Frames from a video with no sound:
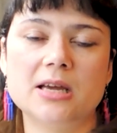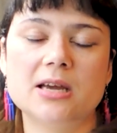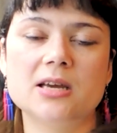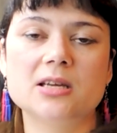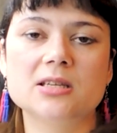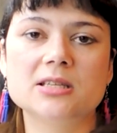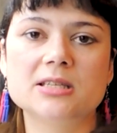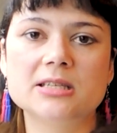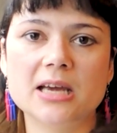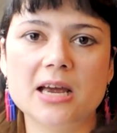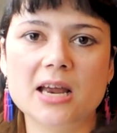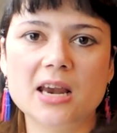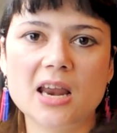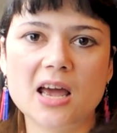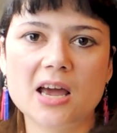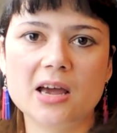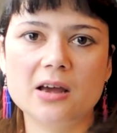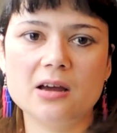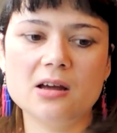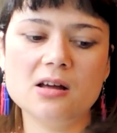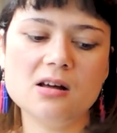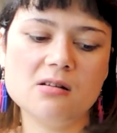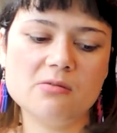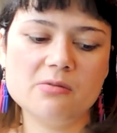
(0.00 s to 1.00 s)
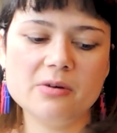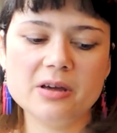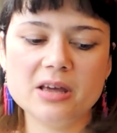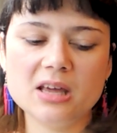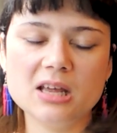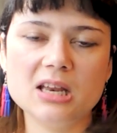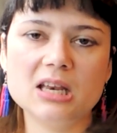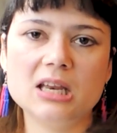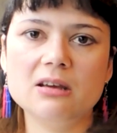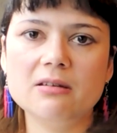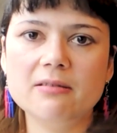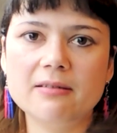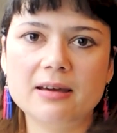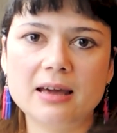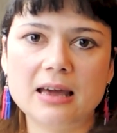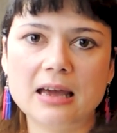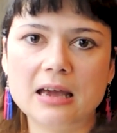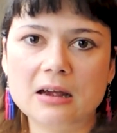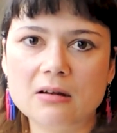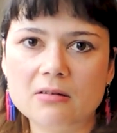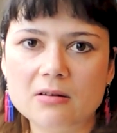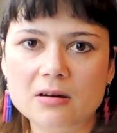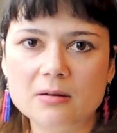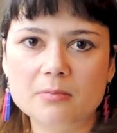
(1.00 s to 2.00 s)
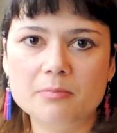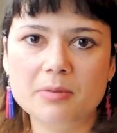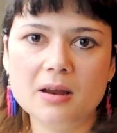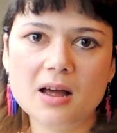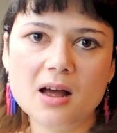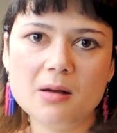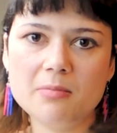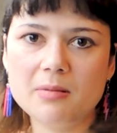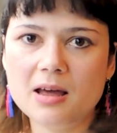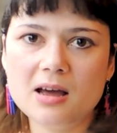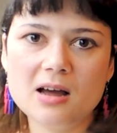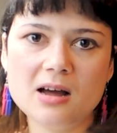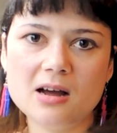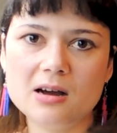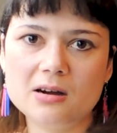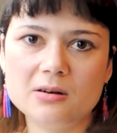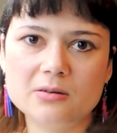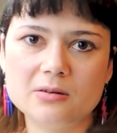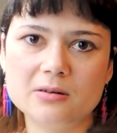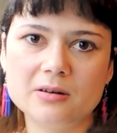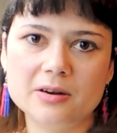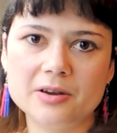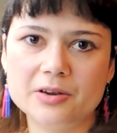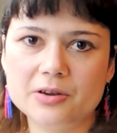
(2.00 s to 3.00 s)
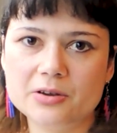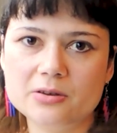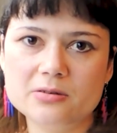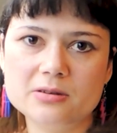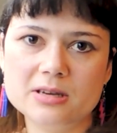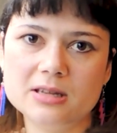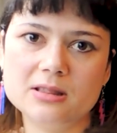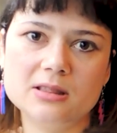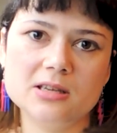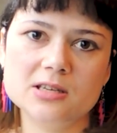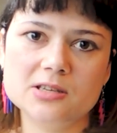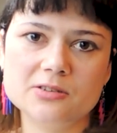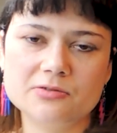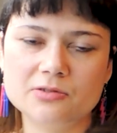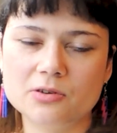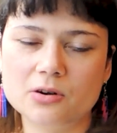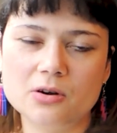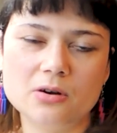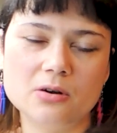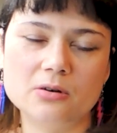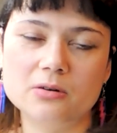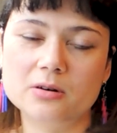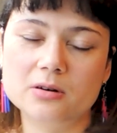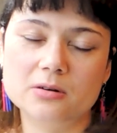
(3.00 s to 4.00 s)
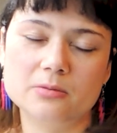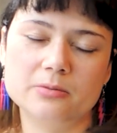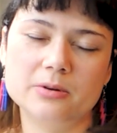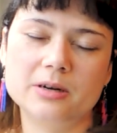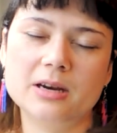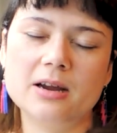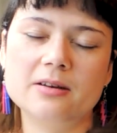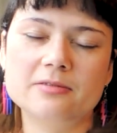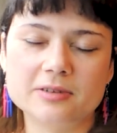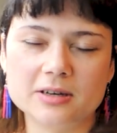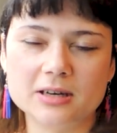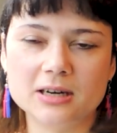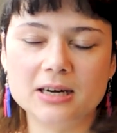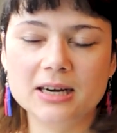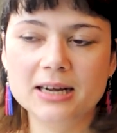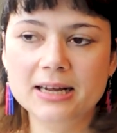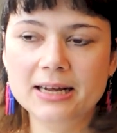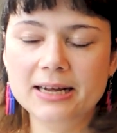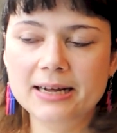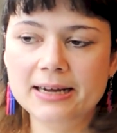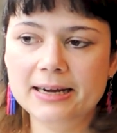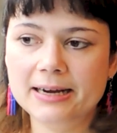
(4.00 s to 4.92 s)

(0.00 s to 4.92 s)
They can say like, oh, what are you doing? Or blah, blah, or you did this wrong or whatever.